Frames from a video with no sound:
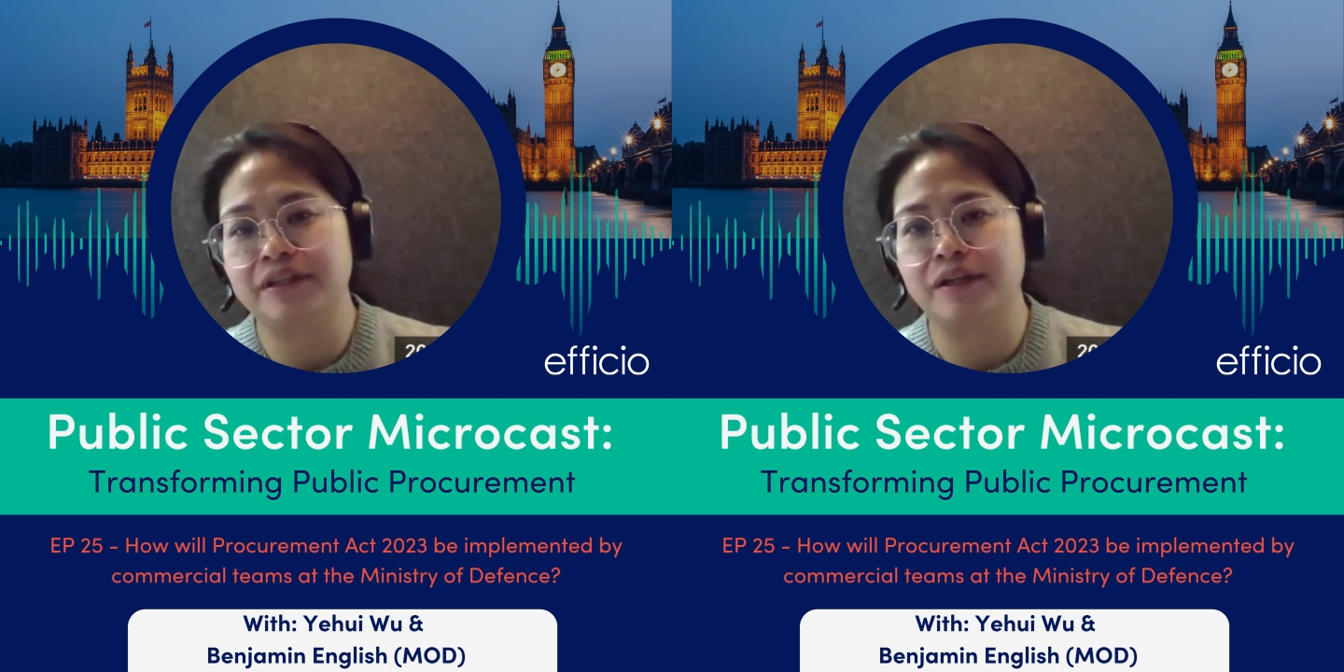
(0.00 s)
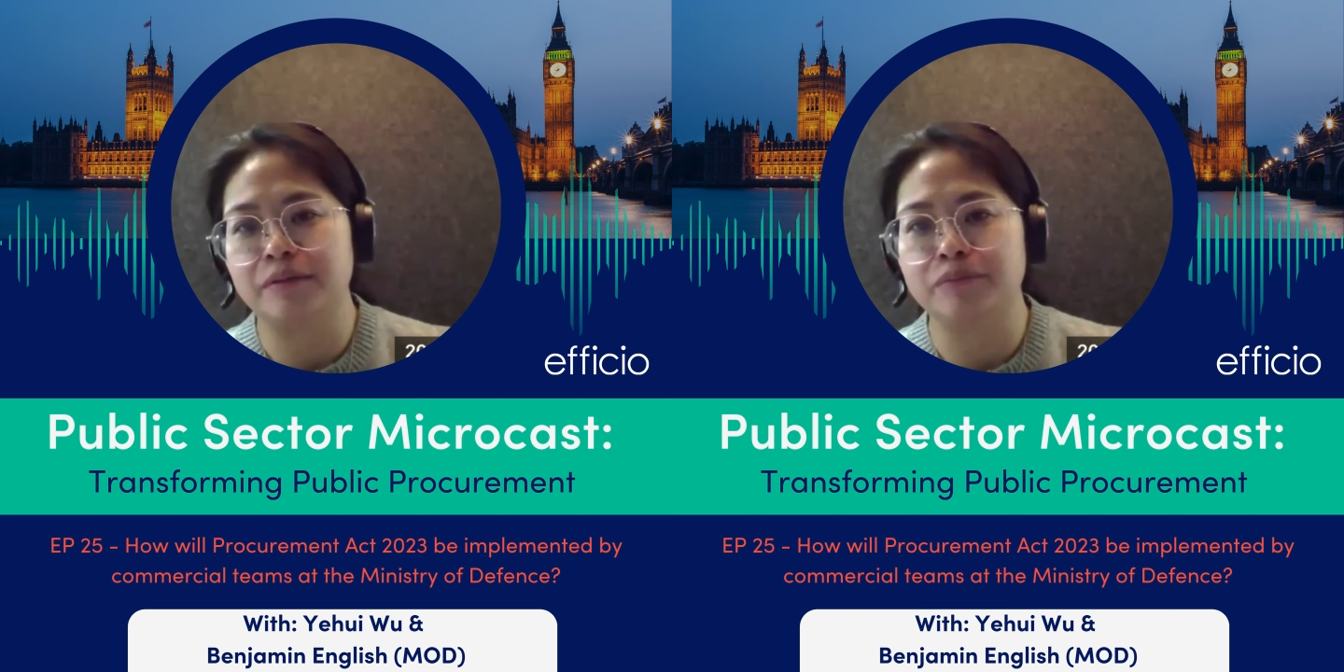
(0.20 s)

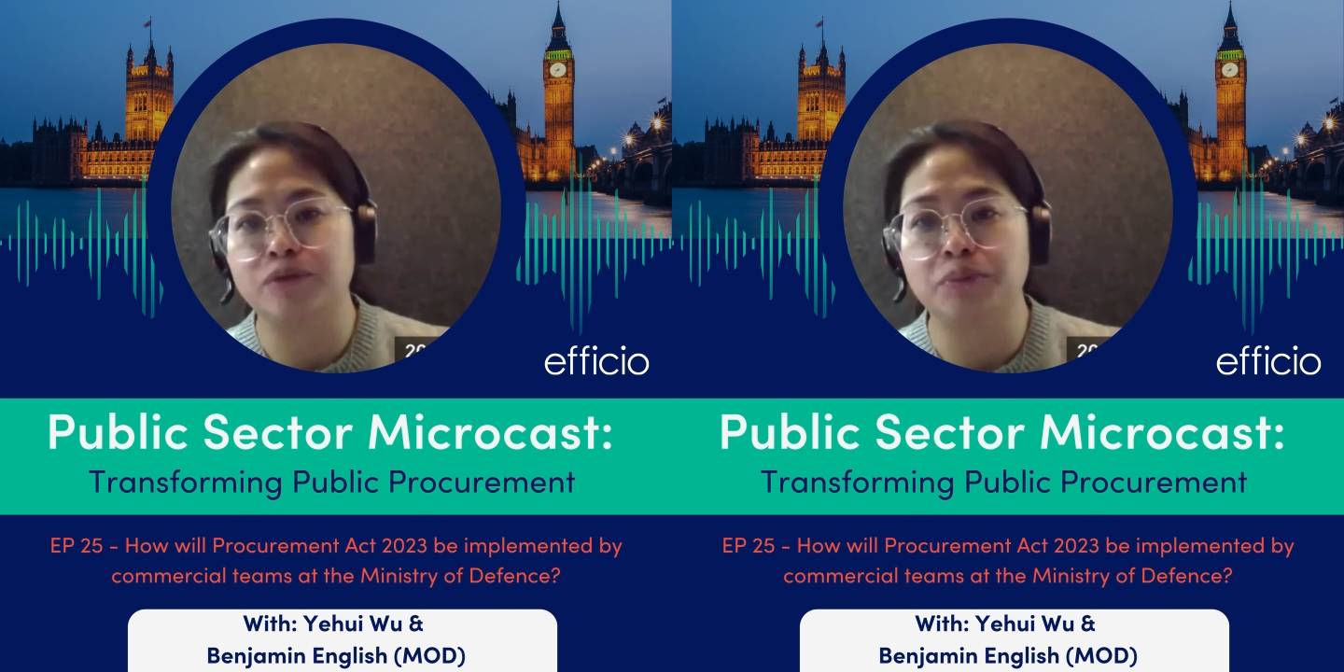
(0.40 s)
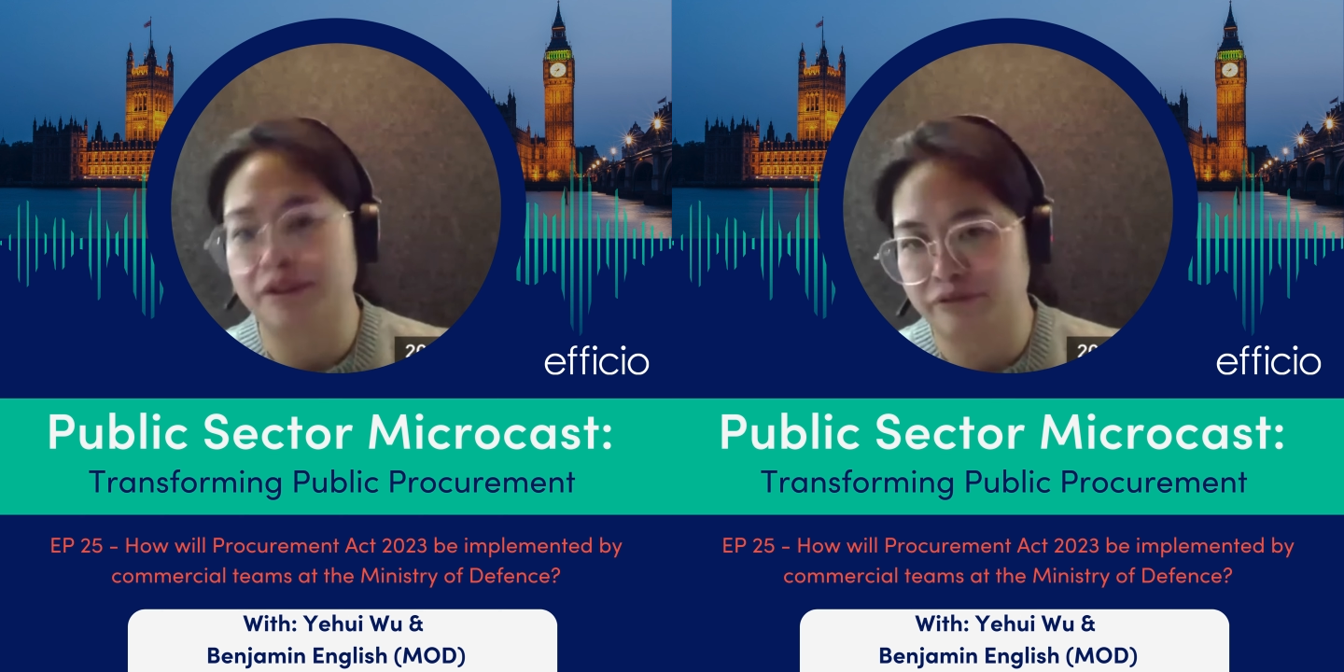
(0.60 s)

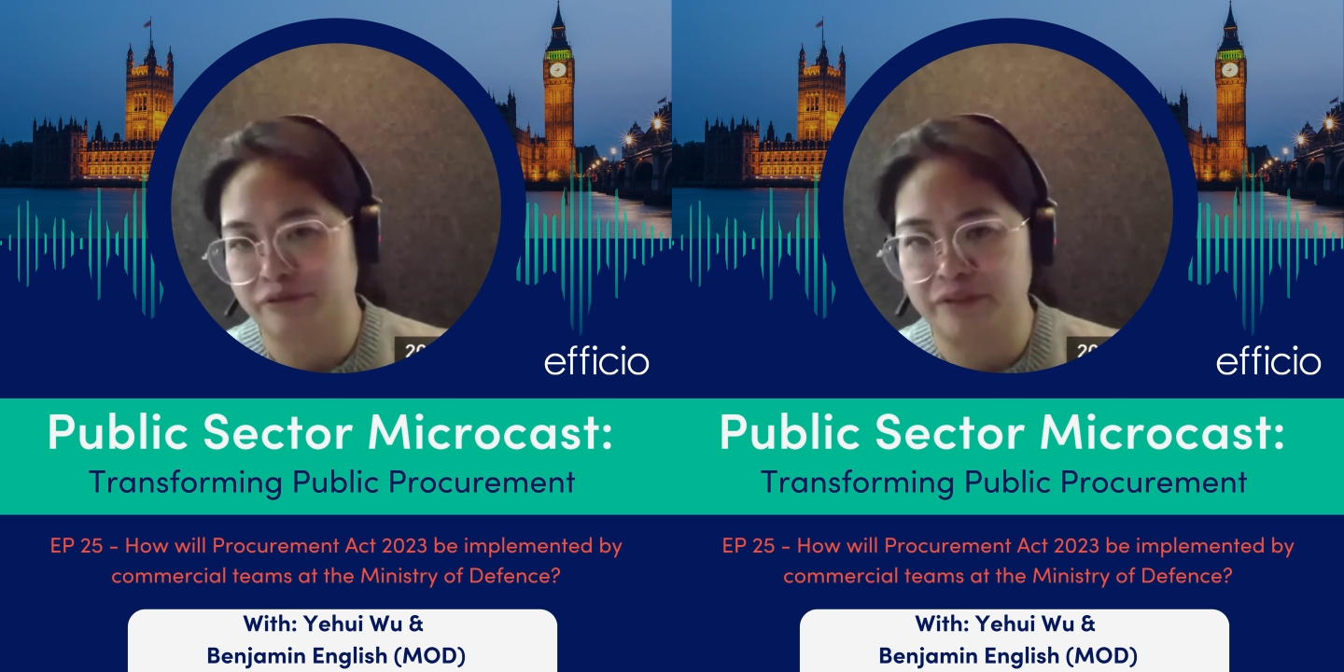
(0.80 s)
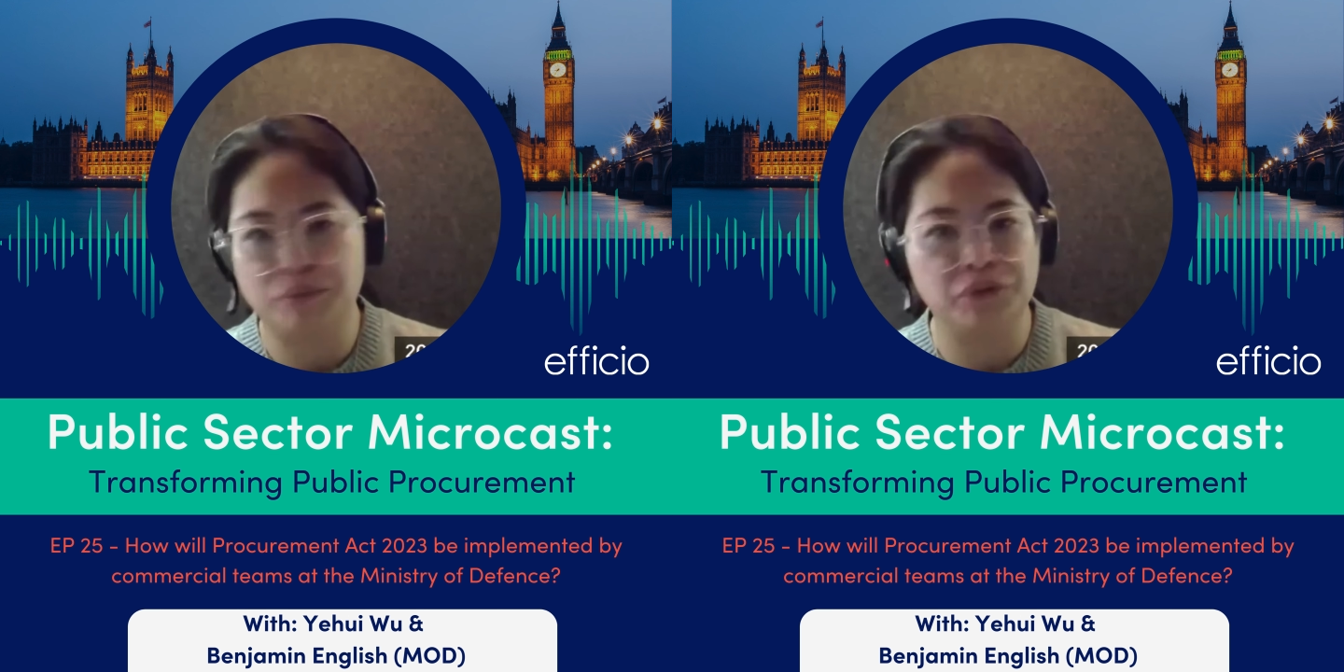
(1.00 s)
to
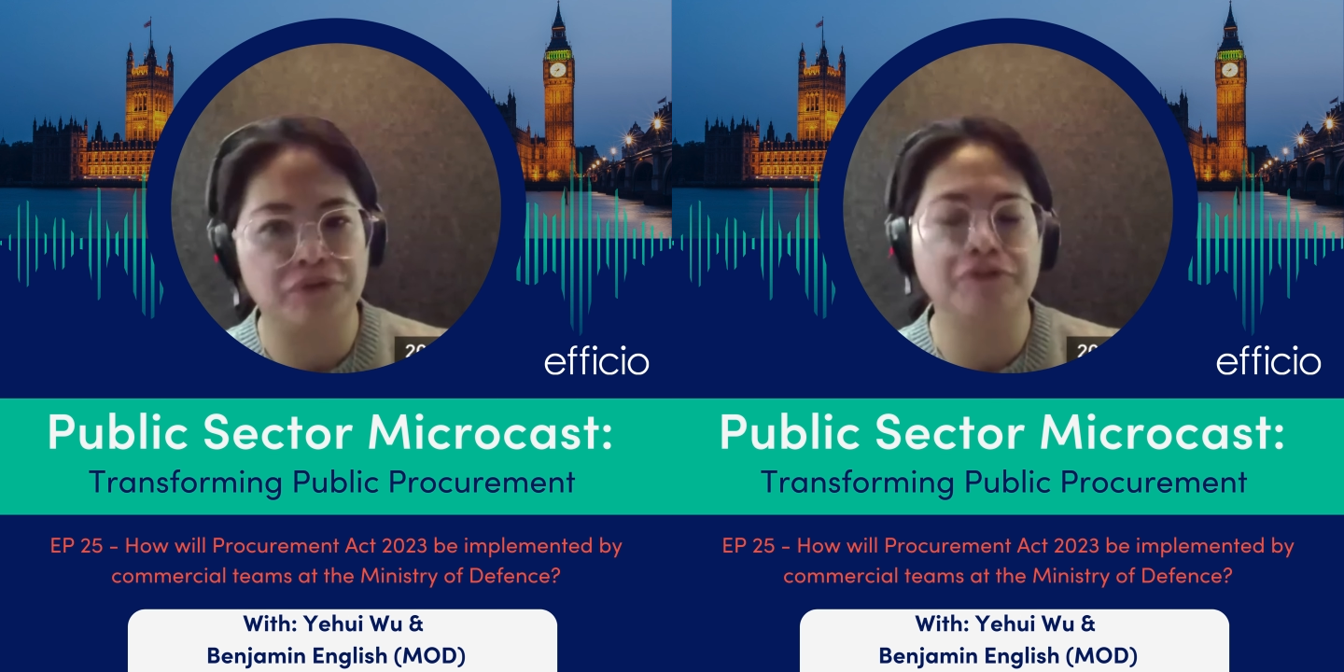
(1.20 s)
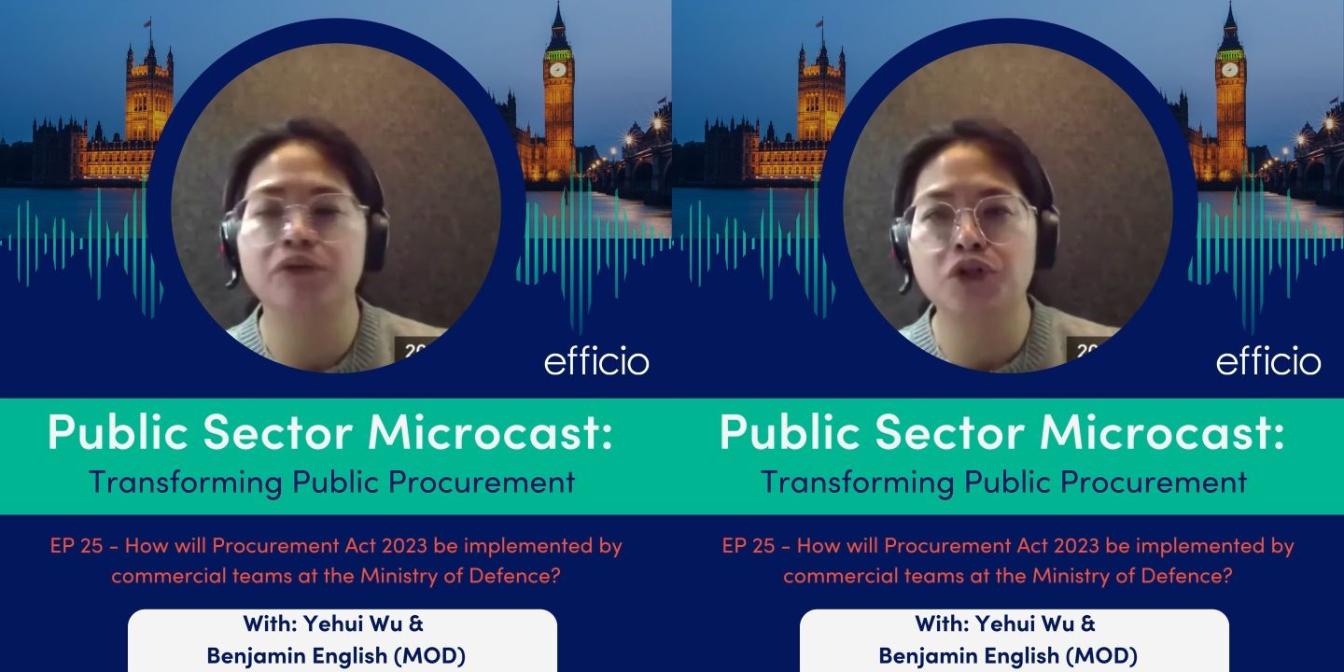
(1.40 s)
benefit both